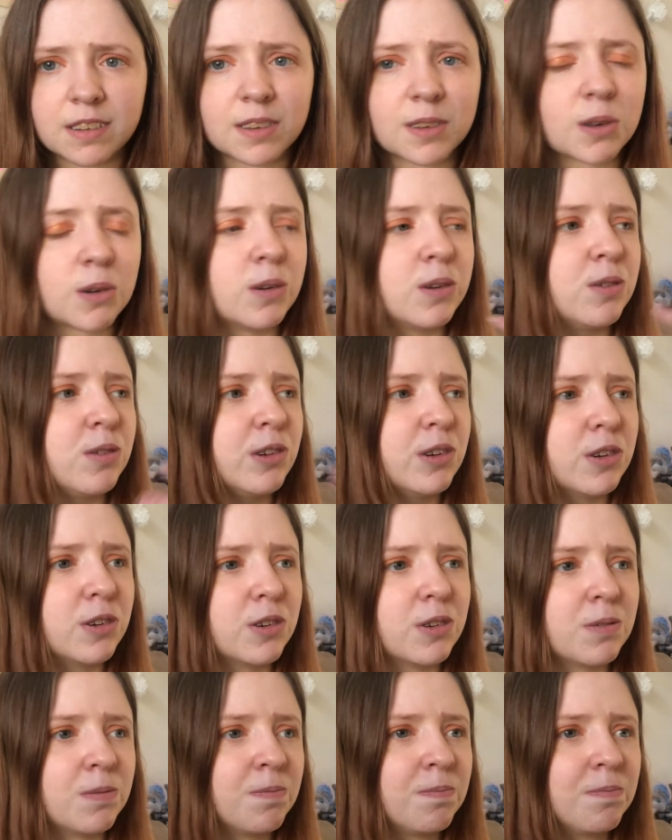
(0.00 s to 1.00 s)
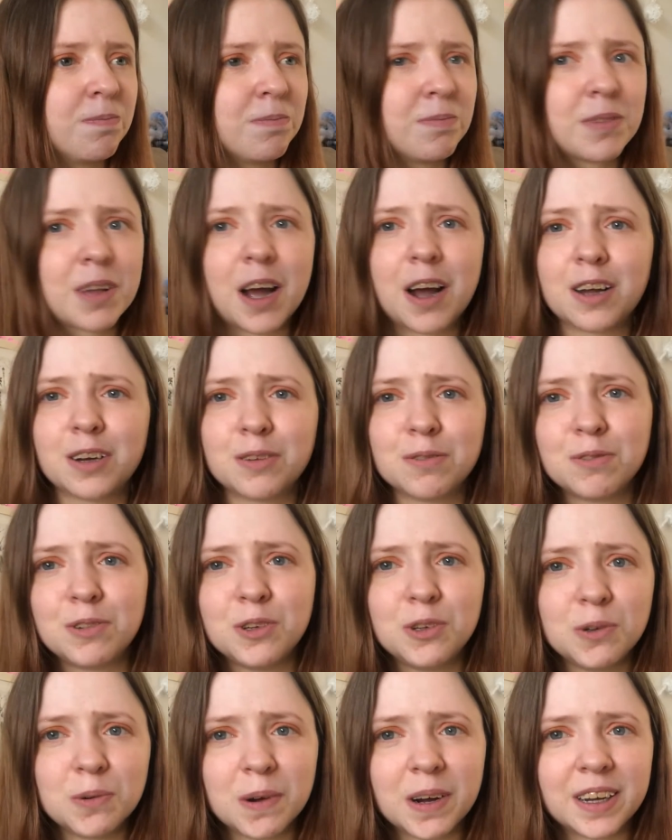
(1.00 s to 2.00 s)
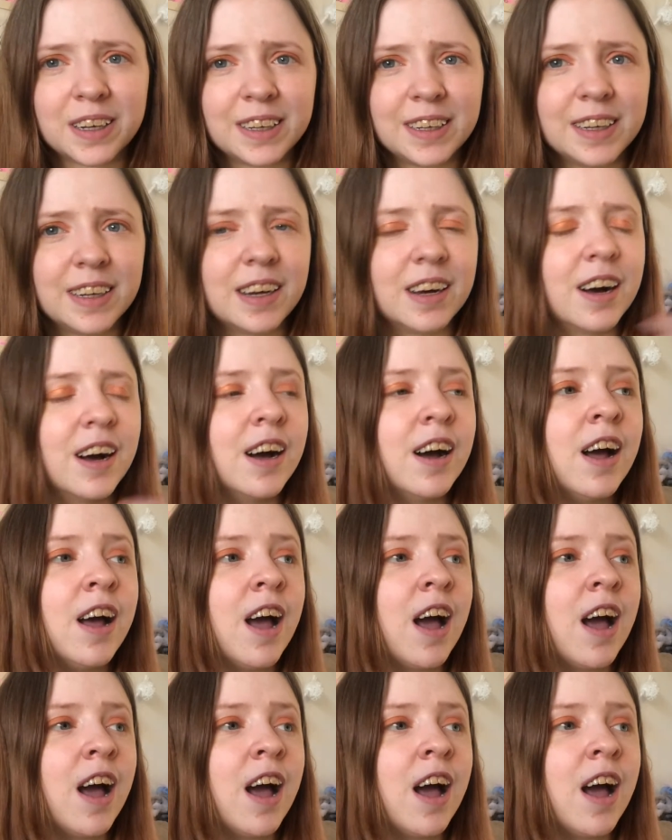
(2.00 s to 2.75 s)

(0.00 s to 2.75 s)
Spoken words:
So if you're kind of newer here,